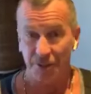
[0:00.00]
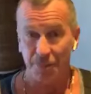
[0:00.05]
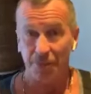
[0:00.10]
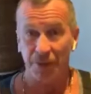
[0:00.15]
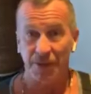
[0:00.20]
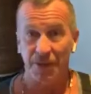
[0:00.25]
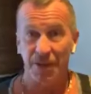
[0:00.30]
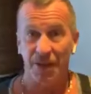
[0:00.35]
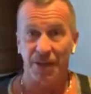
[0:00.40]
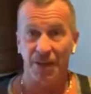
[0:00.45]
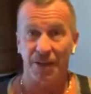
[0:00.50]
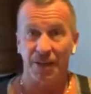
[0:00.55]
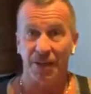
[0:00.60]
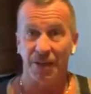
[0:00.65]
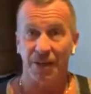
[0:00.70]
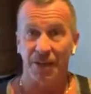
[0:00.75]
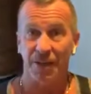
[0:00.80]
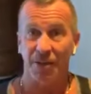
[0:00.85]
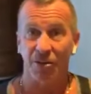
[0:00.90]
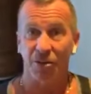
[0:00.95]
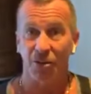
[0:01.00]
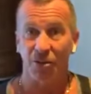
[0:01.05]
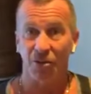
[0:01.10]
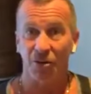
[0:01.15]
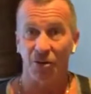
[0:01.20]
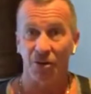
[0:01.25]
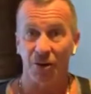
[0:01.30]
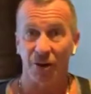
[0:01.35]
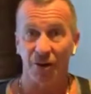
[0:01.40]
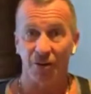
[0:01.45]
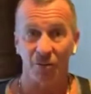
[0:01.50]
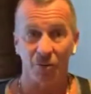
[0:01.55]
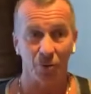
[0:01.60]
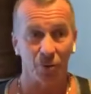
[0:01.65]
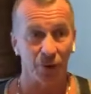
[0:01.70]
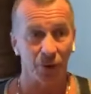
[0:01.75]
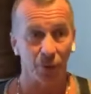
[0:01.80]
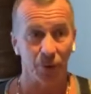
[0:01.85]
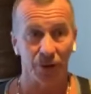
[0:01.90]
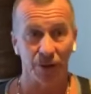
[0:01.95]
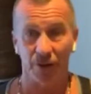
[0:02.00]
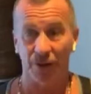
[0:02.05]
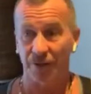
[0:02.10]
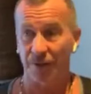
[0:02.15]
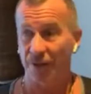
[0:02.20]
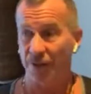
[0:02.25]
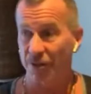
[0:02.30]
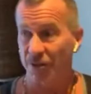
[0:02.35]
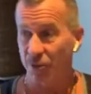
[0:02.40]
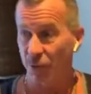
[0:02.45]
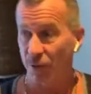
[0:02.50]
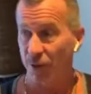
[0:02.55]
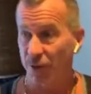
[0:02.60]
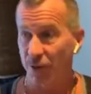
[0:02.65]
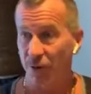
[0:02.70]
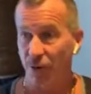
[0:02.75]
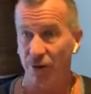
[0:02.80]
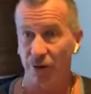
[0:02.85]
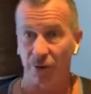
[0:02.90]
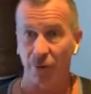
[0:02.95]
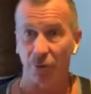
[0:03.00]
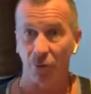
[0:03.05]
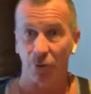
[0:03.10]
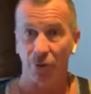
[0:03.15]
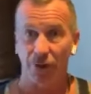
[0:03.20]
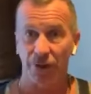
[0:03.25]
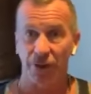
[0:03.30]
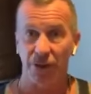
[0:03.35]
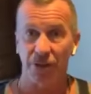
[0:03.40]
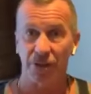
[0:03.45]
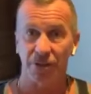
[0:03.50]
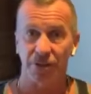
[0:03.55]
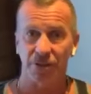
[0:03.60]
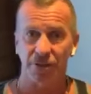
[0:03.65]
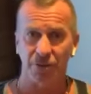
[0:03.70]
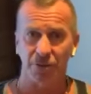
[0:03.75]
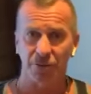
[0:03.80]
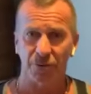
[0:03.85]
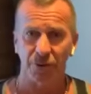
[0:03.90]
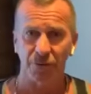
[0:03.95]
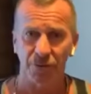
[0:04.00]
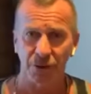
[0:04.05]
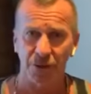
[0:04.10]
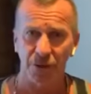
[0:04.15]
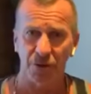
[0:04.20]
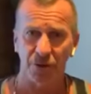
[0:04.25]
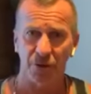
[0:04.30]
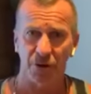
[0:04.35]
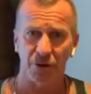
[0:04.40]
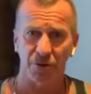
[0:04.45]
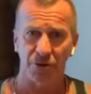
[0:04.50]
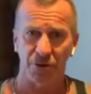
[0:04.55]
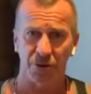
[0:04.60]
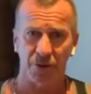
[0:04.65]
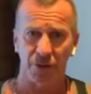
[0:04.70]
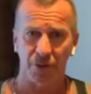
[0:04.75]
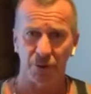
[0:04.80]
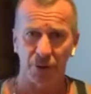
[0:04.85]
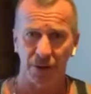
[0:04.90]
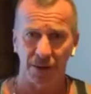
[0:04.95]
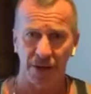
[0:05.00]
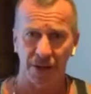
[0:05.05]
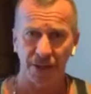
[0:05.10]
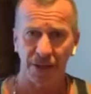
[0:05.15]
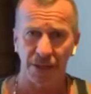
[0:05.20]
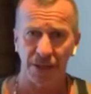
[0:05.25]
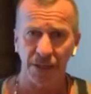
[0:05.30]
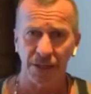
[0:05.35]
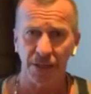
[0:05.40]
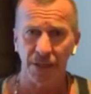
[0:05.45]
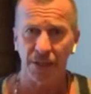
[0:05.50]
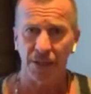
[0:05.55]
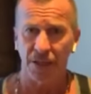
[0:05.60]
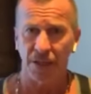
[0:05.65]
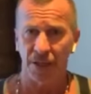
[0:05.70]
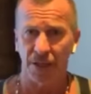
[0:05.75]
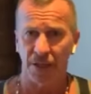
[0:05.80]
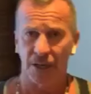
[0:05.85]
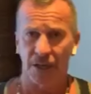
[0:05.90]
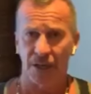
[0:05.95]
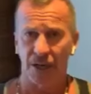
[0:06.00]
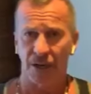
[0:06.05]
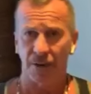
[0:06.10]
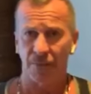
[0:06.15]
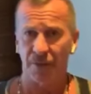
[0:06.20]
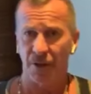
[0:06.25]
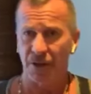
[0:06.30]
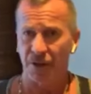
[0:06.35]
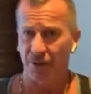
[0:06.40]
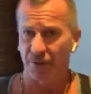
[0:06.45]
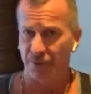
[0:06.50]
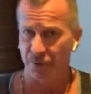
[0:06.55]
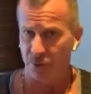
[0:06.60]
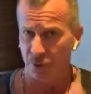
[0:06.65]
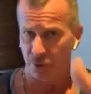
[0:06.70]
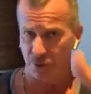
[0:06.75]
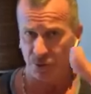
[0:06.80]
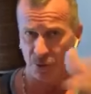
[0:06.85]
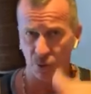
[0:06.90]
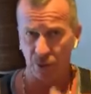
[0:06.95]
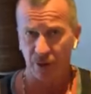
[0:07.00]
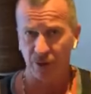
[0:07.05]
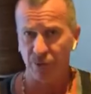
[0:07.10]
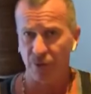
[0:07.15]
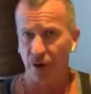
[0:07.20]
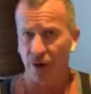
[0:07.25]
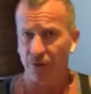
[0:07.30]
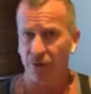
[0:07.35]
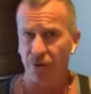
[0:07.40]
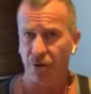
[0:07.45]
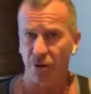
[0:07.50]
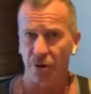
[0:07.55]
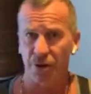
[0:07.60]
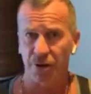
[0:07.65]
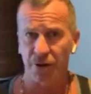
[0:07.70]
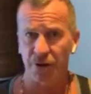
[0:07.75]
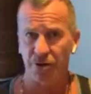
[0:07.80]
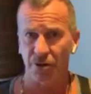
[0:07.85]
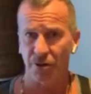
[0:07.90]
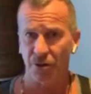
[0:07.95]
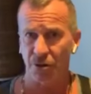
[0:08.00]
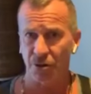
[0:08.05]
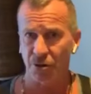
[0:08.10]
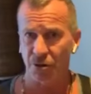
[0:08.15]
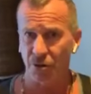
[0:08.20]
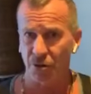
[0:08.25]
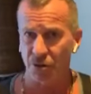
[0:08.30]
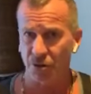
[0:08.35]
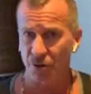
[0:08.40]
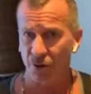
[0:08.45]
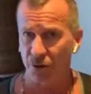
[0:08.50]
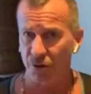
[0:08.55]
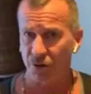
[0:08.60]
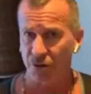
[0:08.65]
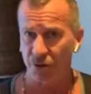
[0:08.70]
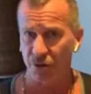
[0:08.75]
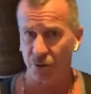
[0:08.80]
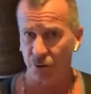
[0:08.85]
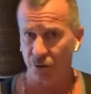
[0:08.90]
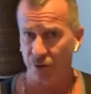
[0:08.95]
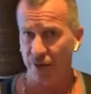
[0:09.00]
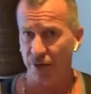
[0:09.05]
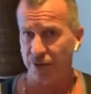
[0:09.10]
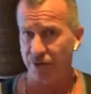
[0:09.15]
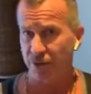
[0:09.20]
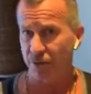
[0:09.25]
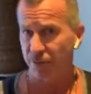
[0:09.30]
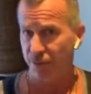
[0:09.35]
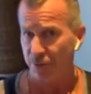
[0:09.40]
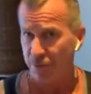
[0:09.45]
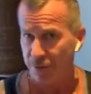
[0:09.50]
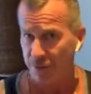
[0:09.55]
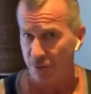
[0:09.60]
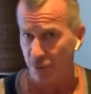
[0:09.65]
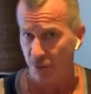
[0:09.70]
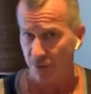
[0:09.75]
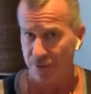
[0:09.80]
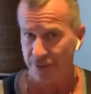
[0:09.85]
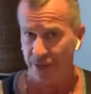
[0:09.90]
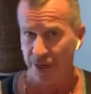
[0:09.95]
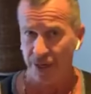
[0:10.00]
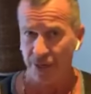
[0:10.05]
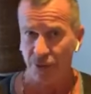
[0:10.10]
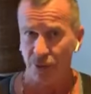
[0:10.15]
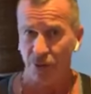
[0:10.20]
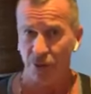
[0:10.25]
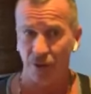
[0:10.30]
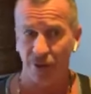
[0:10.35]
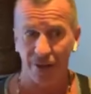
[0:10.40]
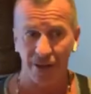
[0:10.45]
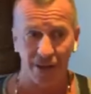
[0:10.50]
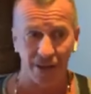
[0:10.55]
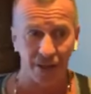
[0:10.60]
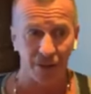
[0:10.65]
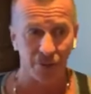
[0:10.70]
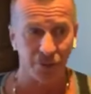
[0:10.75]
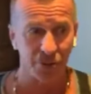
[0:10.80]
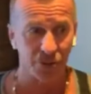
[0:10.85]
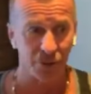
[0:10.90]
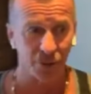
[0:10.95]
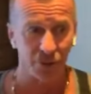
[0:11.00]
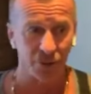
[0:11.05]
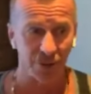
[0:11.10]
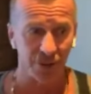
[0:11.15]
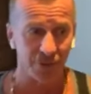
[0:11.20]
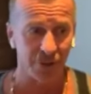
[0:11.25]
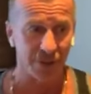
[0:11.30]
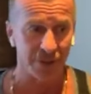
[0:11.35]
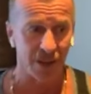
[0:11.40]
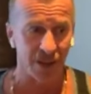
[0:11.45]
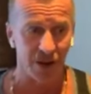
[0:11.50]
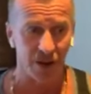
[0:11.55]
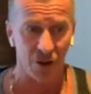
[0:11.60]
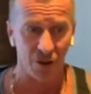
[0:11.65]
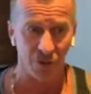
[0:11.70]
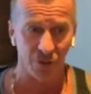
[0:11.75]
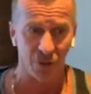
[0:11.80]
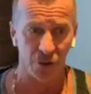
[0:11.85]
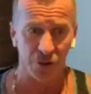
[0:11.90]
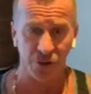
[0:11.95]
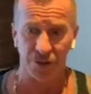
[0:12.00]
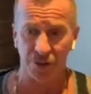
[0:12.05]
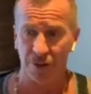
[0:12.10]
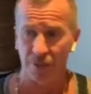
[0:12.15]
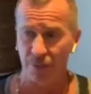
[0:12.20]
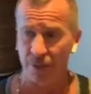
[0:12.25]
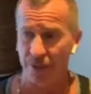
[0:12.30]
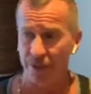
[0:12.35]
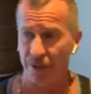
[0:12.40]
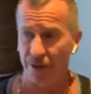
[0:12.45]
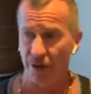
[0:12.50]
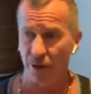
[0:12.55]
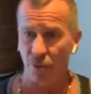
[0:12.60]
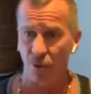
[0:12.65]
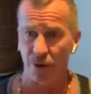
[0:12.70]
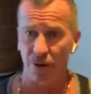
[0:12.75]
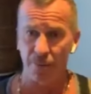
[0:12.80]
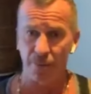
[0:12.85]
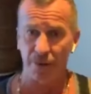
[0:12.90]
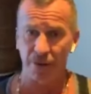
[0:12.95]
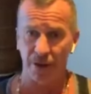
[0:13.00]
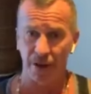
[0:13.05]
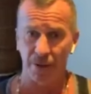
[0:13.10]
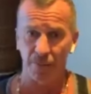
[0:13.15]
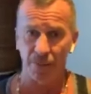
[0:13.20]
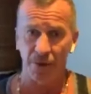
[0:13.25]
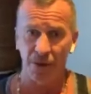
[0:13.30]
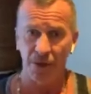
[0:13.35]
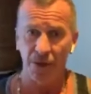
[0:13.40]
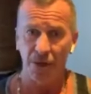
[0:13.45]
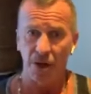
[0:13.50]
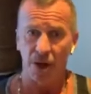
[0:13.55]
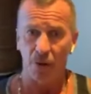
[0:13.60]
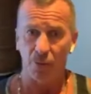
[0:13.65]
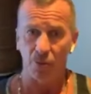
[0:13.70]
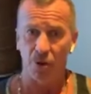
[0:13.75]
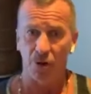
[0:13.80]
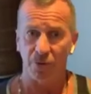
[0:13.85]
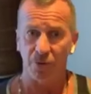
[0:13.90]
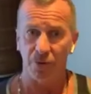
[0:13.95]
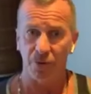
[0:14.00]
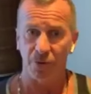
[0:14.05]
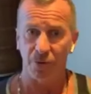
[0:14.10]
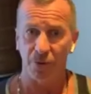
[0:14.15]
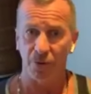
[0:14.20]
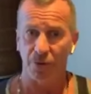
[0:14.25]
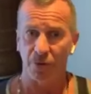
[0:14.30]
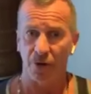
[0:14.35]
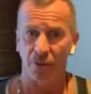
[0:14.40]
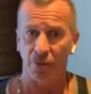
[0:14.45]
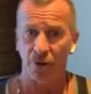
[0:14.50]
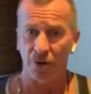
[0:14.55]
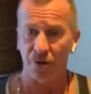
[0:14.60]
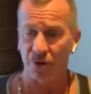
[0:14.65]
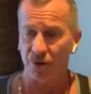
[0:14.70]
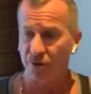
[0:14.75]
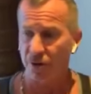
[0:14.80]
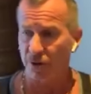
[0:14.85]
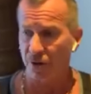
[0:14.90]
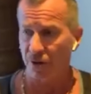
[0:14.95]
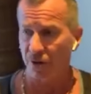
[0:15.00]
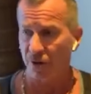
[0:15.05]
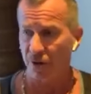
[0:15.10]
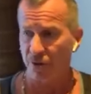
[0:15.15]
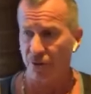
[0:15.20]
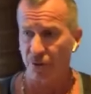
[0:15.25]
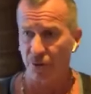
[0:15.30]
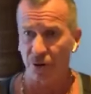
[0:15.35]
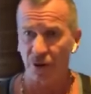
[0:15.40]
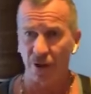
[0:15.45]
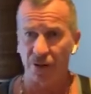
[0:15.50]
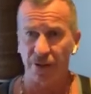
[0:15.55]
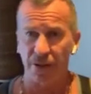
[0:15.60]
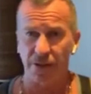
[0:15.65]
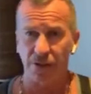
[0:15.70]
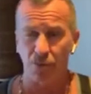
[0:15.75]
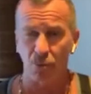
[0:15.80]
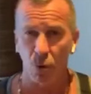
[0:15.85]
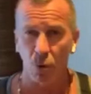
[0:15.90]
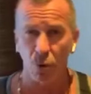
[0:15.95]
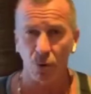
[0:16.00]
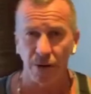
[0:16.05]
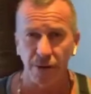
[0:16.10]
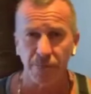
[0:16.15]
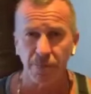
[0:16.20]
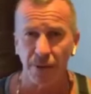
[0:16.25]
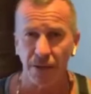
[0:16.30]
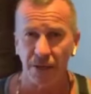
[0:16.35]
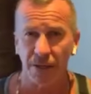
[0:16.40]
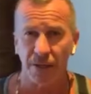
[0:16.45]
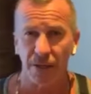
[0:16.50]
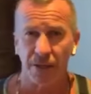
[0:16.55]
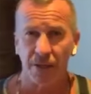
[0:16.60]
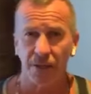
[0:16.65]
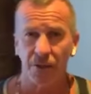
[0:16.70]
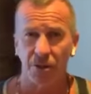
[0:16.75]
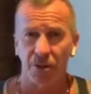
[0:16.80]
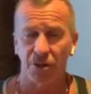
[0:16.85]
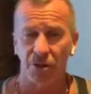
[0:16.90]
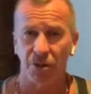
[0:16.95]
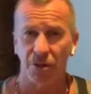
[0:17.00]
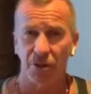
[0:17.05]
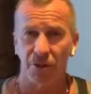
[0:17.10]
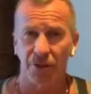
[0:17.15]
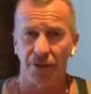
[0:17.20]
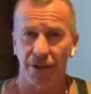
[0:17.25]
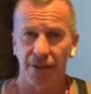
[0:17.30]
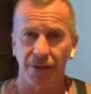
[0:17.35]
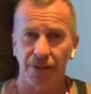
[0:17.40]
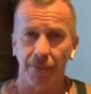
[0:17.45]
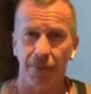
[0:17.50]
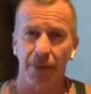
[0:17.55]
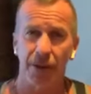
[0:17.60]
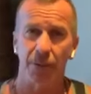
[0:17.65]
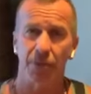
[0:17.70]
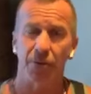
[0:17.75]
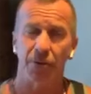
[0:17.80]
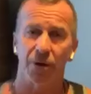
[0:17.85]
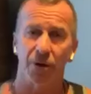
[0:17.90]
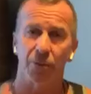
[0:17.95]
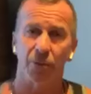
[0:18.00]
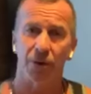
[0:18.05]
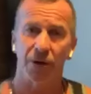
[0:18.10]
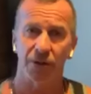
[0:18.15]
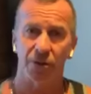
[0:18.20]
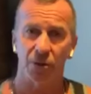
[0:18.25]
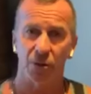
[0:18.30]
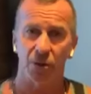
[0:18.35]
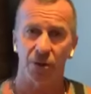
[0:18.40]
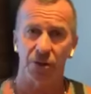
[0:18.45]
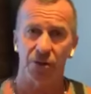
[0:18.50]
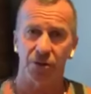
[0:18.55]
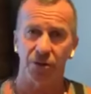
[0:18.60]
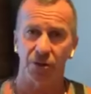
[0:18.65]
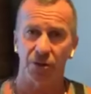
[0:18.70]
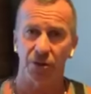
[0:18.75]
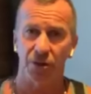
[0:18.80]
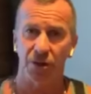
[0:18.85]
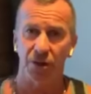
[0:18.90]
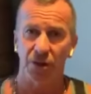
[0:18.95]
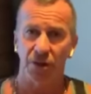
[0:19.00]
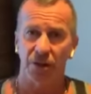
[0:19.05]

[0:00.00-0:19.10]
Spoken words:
the big kicker here. All right, what do we got? Another 20, 30, 40 years as a 50-year-old, if we're lucky. If you're 25, 30, you get to 50 one day and you'll go, hey, I'm still living that old version of me, and I want to become, I'm not fulfilled. I'm not, I feel like there's more in me, and they're the people that I'm really talking to.